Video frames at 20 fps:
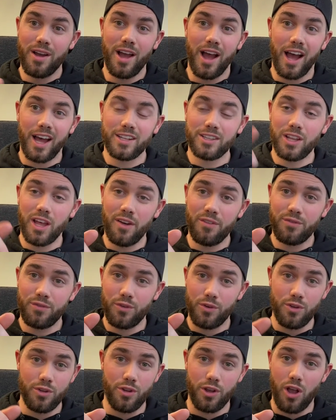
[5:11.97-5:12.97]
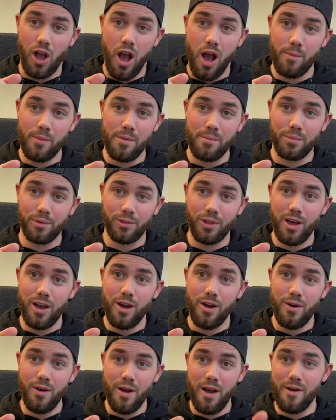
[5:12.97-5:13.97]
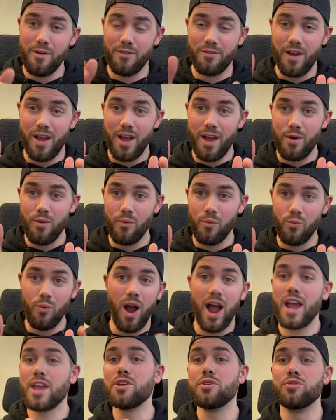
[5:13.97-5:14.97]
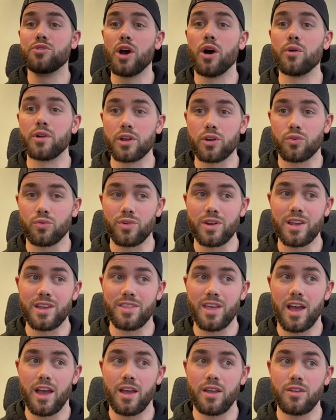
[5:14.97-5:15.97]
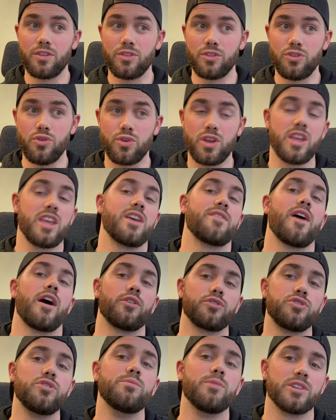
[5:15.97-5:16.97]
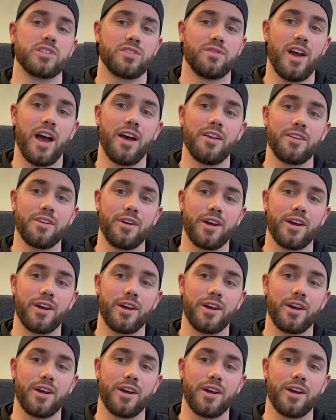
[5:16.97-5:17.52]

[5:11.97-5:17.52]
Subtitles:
I'd love for you to comment below of why you don't agree that you can give out too much value.